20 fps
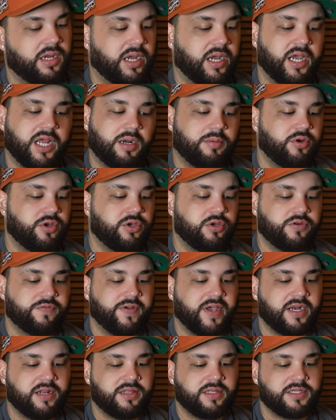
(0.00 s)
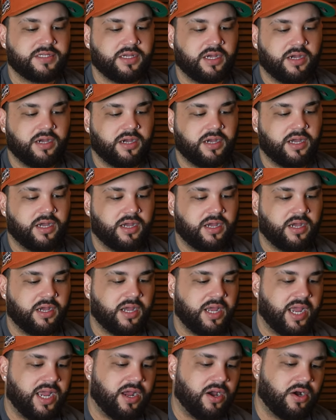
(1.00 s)
And I'm a huge fan of this
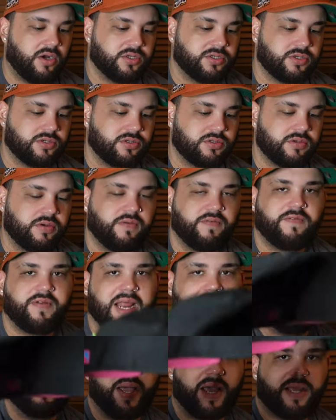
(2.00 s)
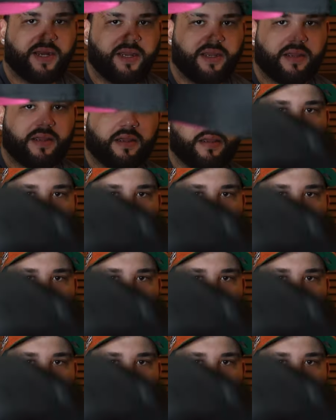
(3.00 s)
hat also. Flat batty.